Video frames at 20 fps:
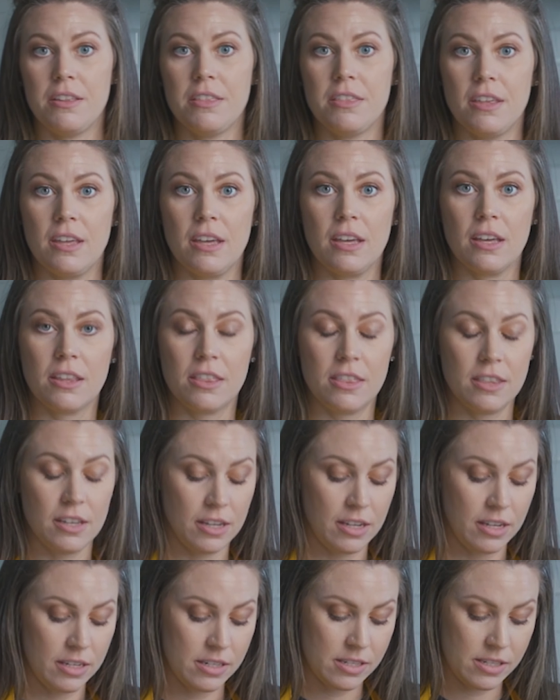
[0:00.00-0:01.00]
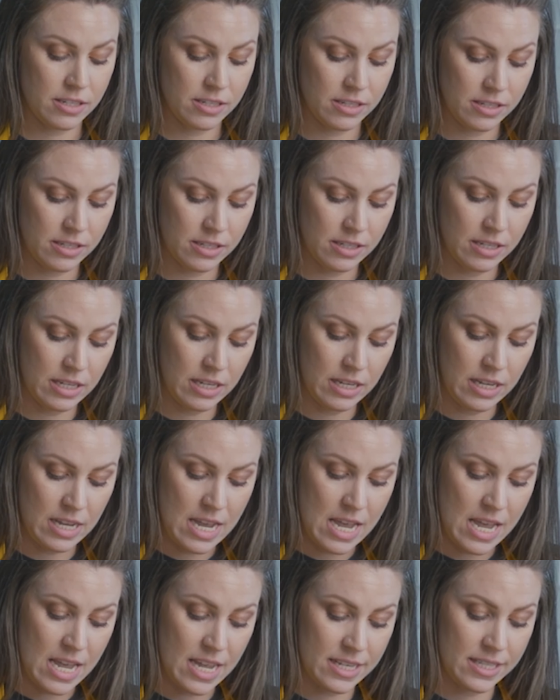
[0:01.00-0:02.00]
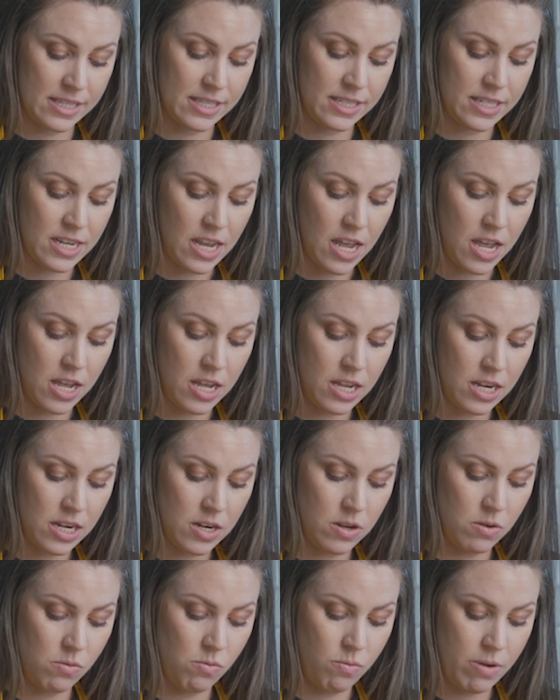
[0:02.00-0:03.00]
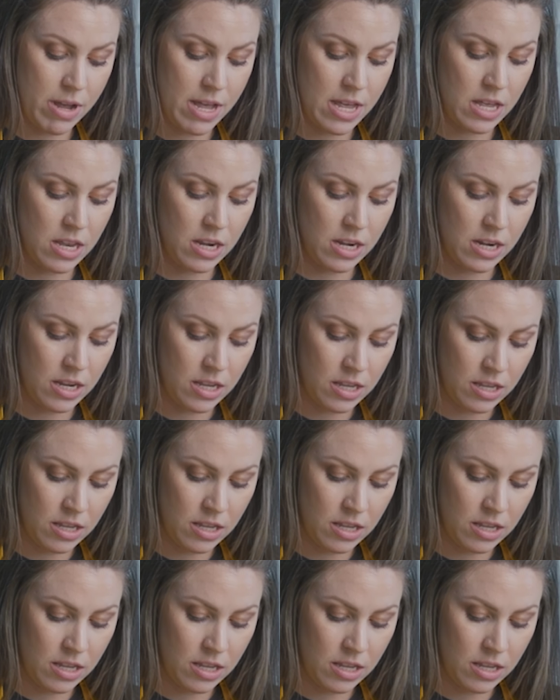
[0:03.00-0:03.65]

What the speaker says: think that it's done when